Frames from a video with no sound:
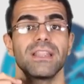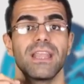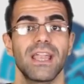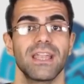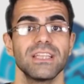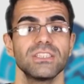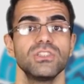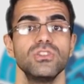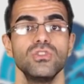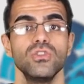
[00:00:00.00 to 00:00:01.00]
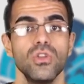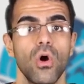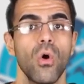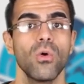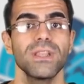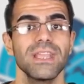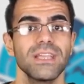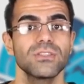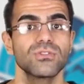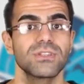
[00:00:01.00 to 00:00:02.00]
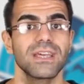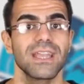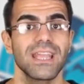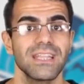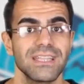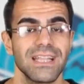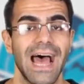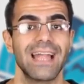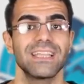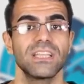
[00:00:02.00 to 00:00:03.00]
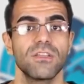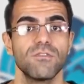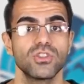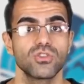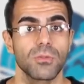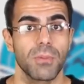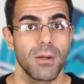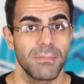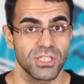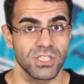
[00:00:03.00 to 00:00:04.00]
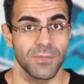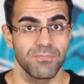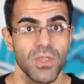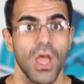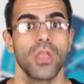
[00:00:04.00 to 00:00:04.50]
there is no need to get an individual permission.